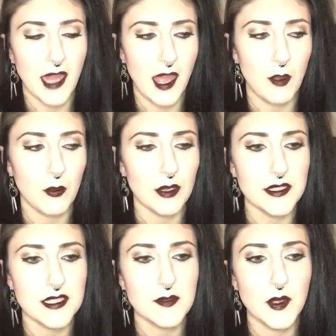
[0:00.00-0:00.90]
and how her
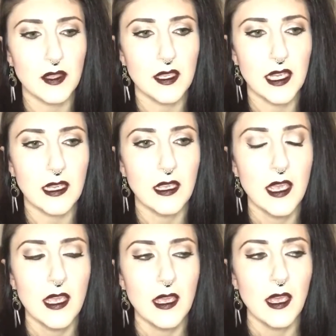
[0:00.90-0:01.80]
disability
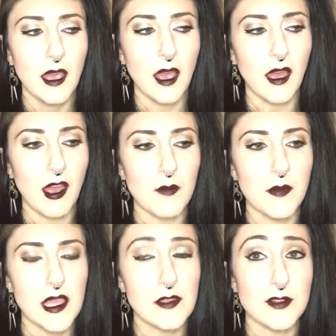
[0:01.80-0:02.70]

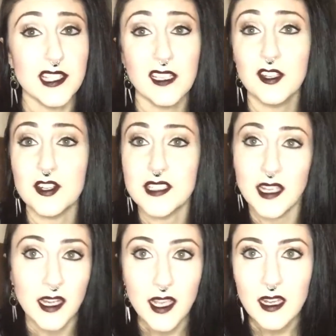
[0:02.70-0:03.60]
um, either did or
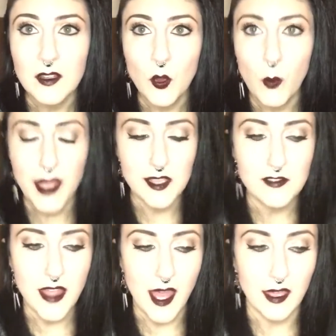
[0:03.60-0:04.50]
didn't get in the way
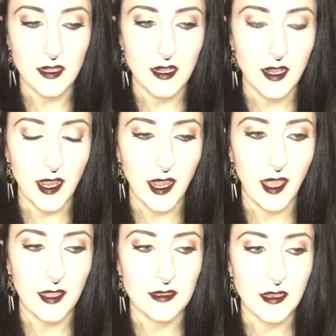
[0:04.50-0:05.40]
of that.
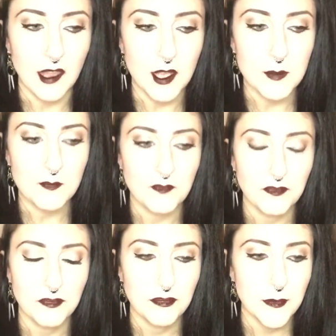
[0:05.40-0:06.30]
And um,
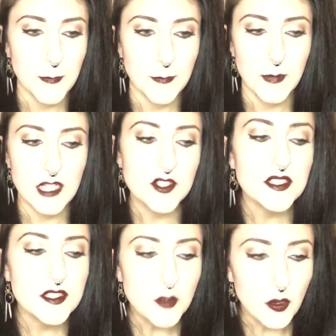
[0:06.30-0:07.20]

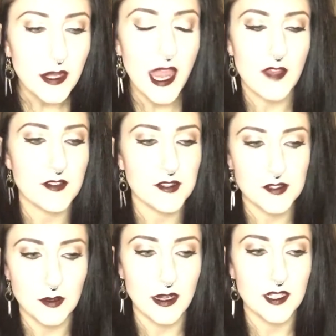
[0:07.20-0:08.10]
just story after
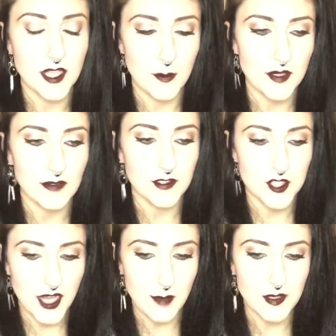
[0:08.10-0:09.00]
story, chapter after
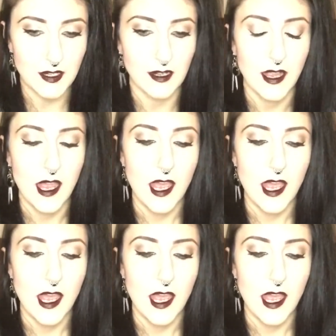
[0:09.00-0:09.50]
chapter,